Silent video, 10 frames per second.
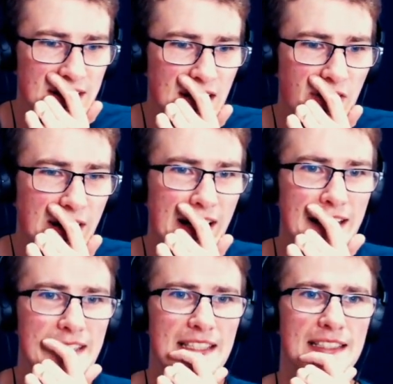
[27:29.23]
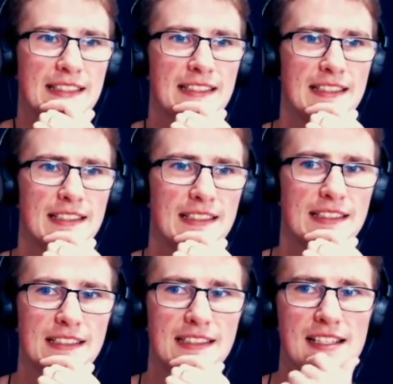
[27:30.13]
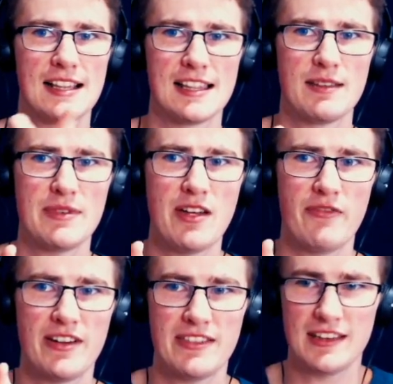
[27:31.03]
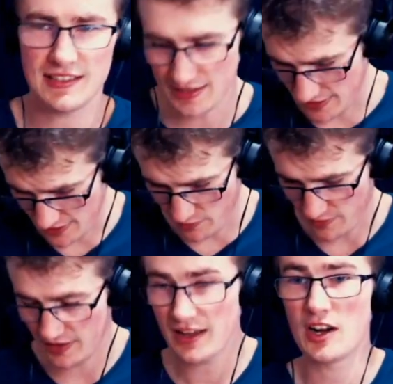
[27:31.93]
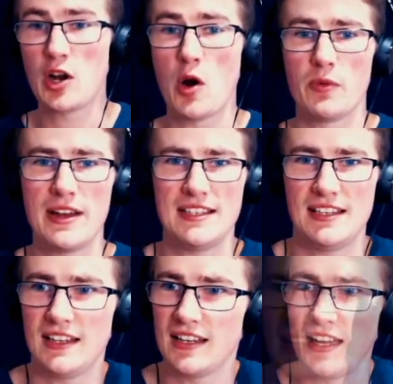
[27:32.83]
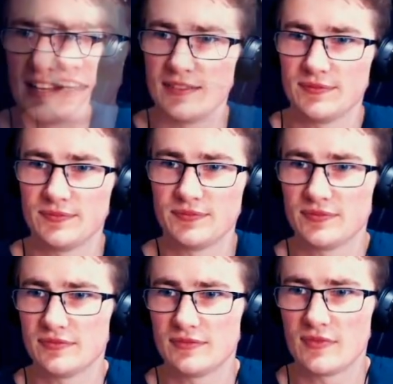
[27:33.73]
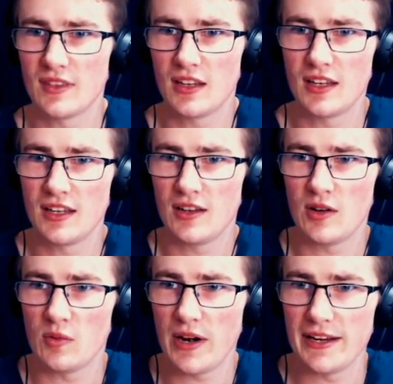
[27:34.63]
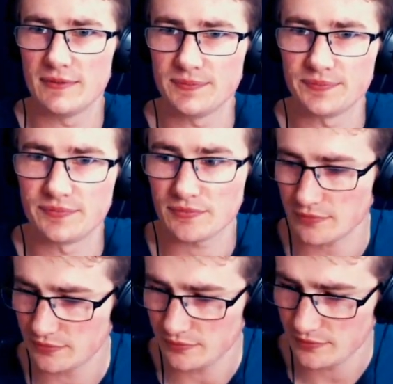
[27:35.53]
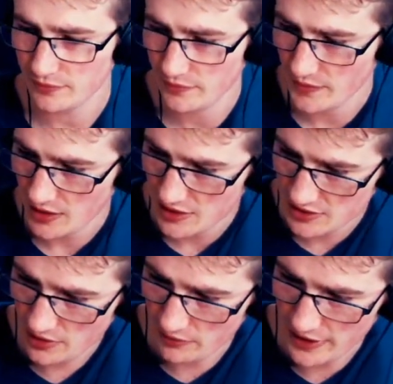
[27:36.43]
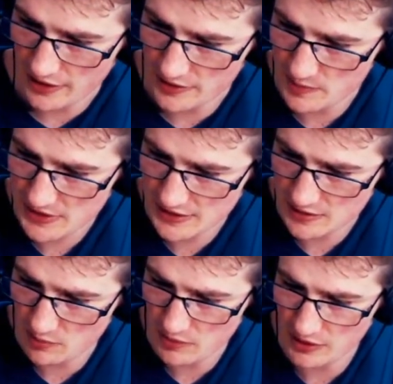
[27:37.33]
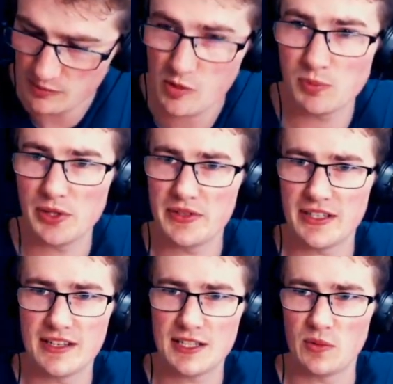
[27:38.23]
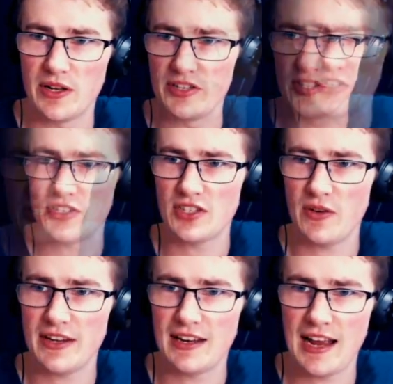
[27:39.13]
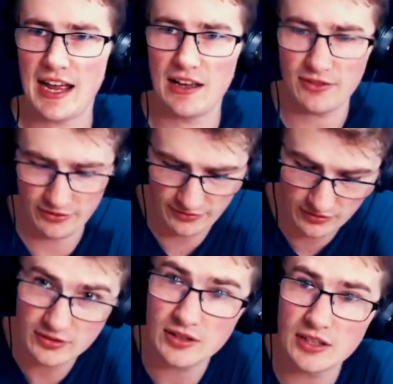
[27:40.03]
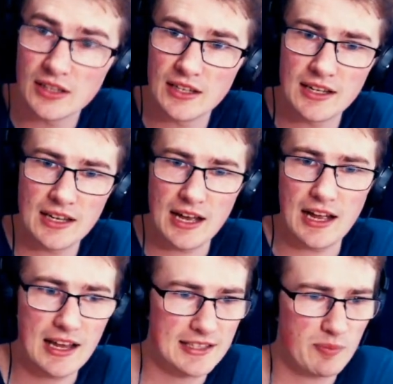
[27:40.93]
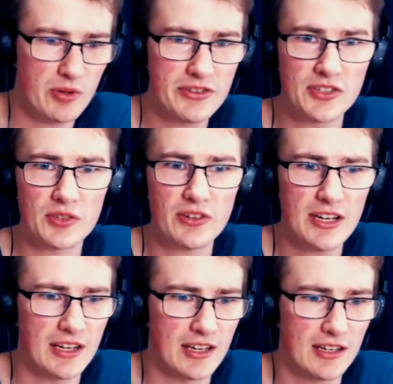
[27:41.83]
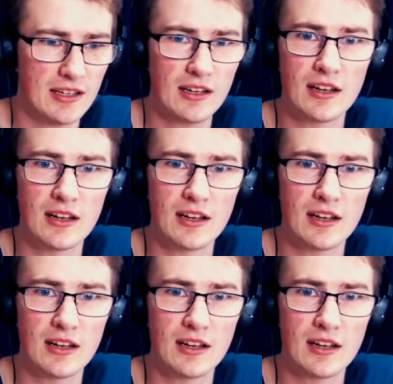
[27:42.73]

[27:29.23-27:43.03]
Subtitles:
Alright. Let me know if anything starts going crazy again. Right. So, I was mixing a little more blue into this one, just so I can have, as I pull this tree in,